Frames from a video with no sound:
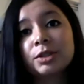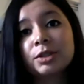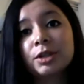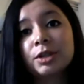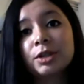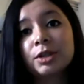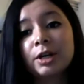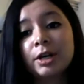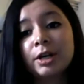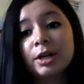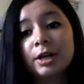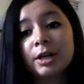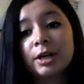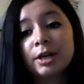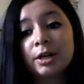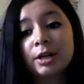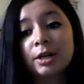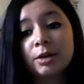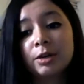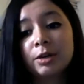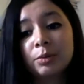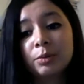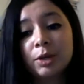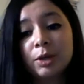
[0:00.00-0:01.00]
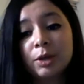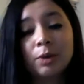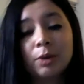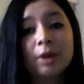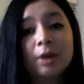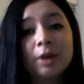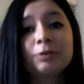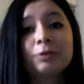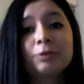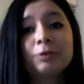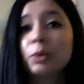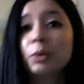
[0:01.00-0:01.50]

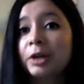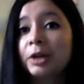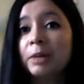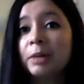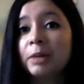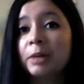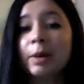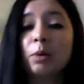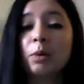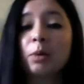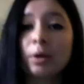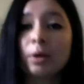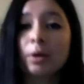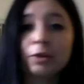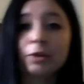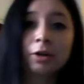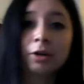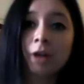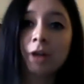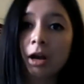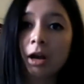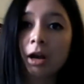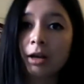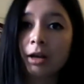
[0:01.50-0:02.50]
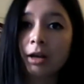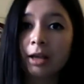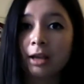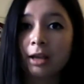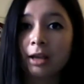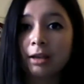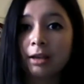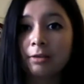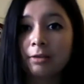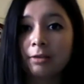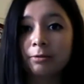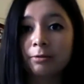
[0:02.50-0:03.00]
have to worry about whether or not
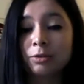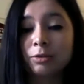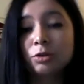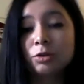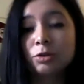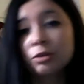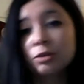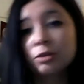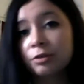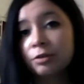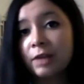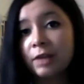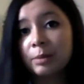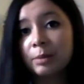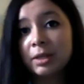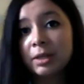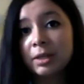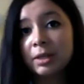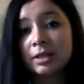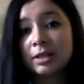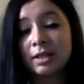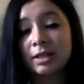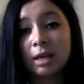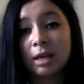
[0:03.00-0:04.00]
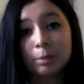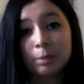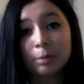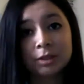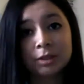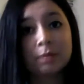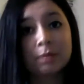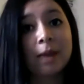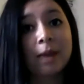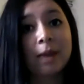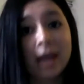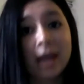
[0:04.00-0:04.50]
a student or family is able
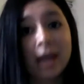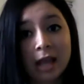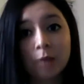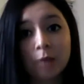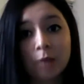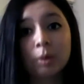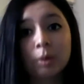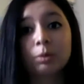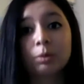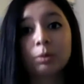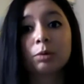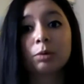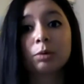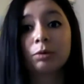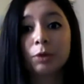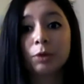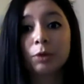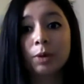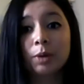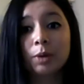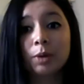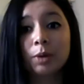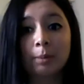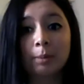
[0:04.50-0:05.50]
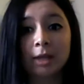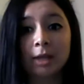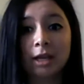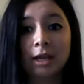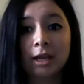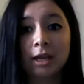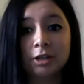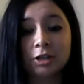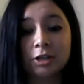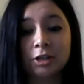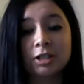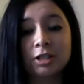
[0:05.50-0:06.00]
to pay when we're reviewing
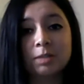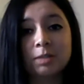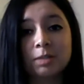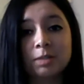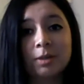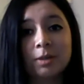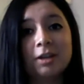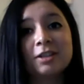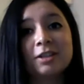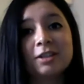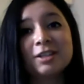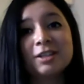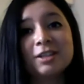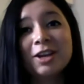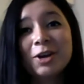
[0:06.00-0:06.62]
applications, because